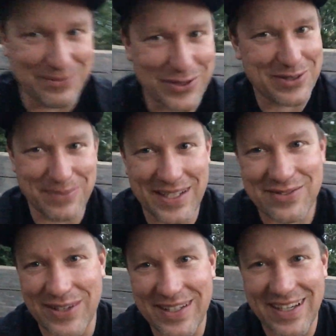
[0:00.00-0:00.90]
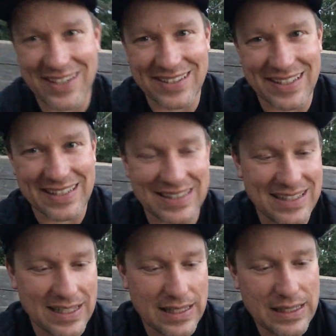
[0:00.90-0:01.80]
Bosun mates right now are like
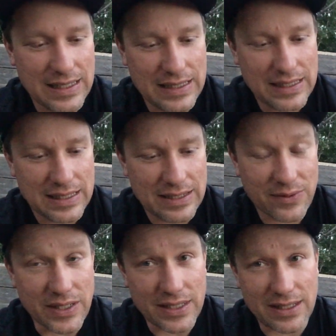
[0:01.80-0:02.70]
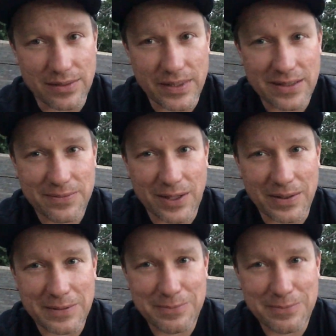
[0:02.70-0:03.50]
ready to kill me, probably.